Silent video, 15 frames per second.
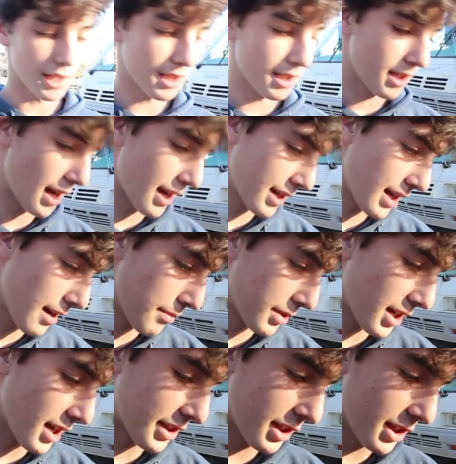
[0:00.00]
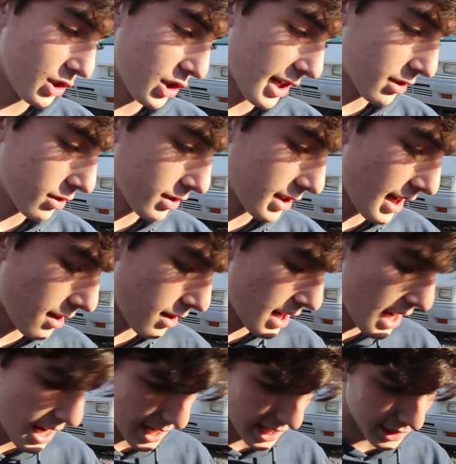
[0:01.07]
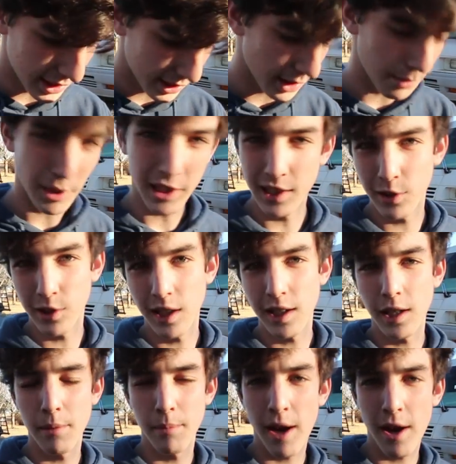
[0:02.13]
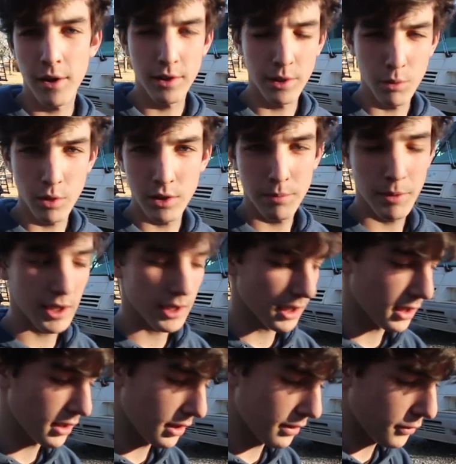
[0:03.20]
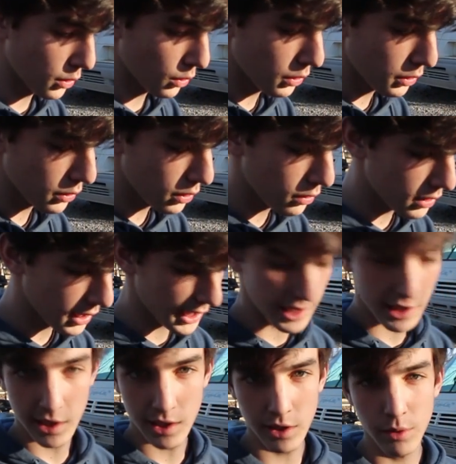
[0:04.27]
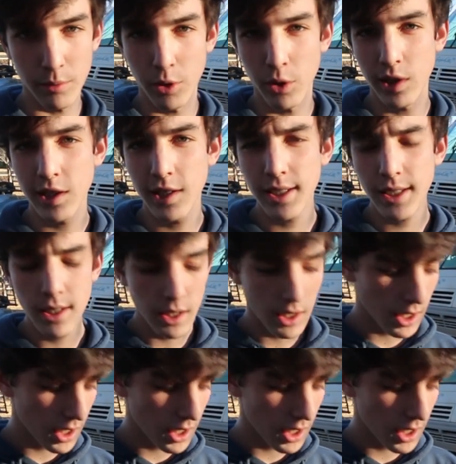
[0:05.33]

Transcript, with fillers: uh, I came and got the injectors out, it didn't seem like they were getting any power. They weren't spinning any fuel through, and I didn't hear them clicking.